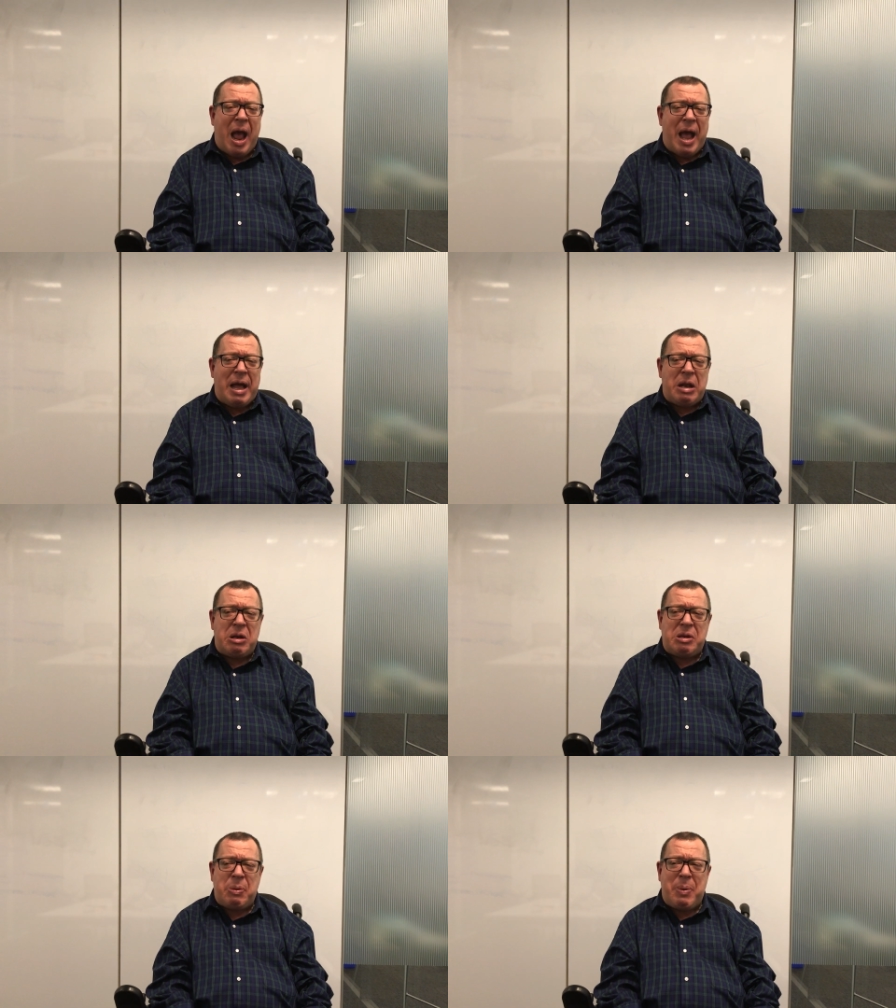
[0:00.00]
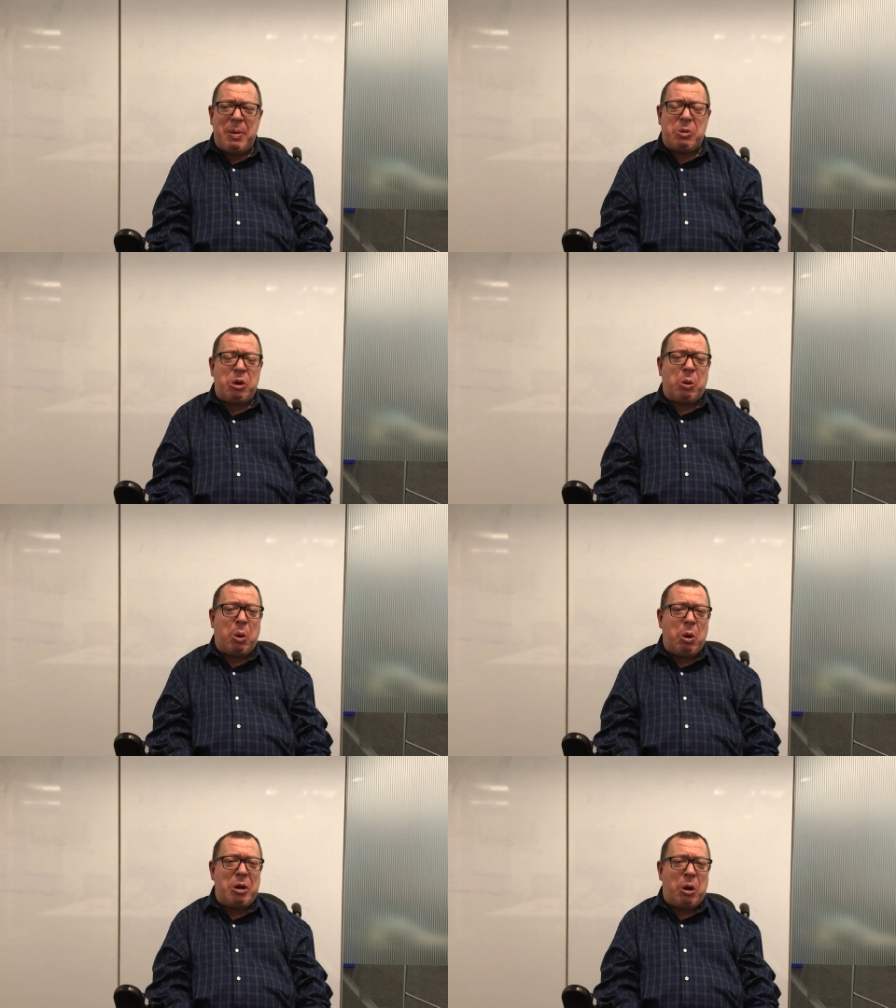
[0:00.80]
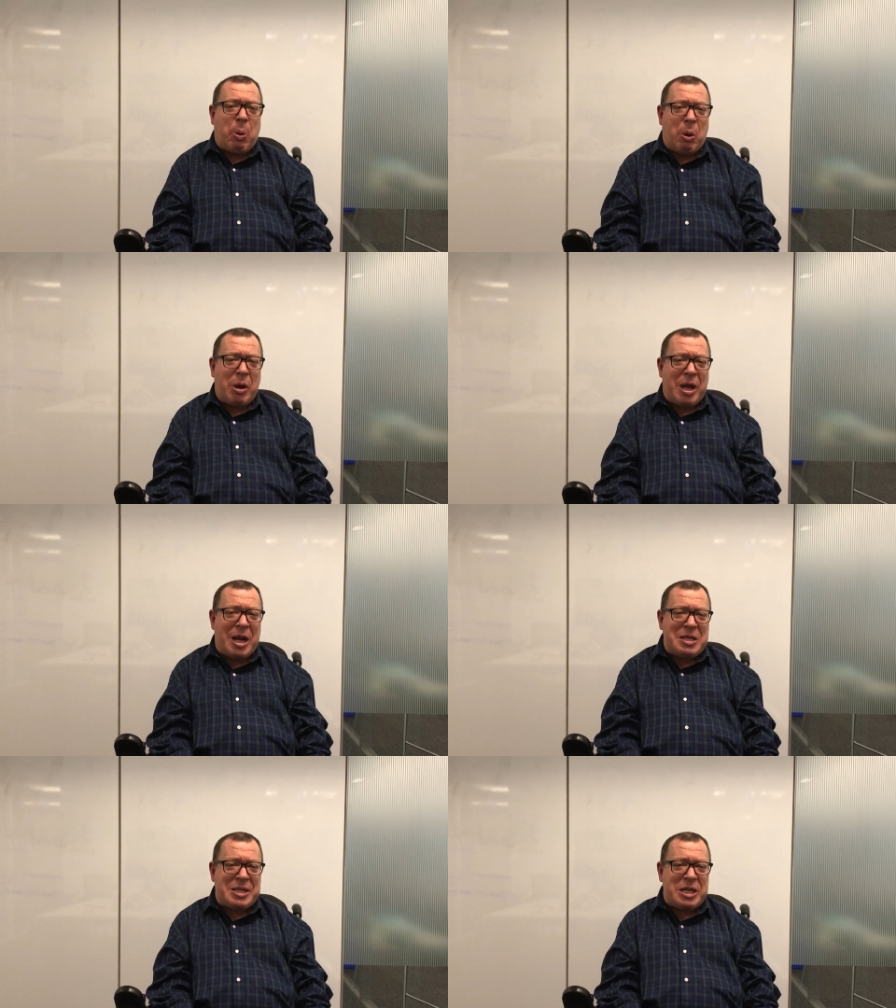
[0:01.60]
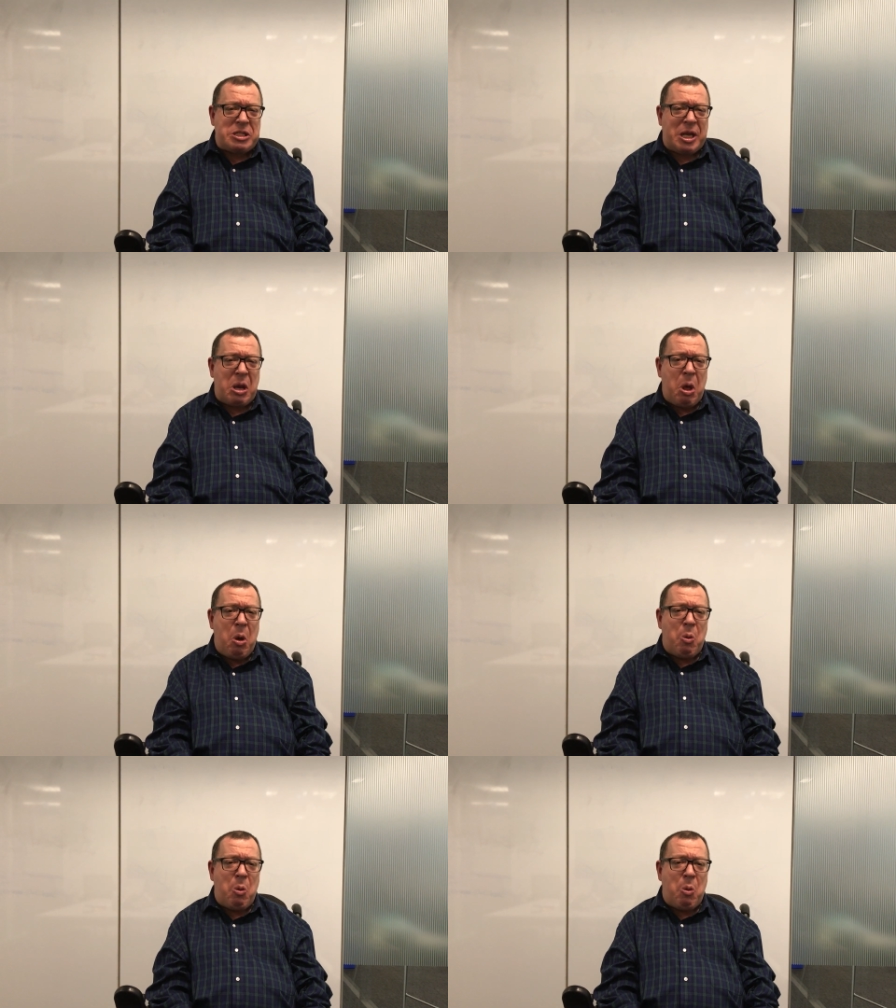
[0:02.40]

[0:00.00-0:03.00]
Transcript: and to be able to grow your organization.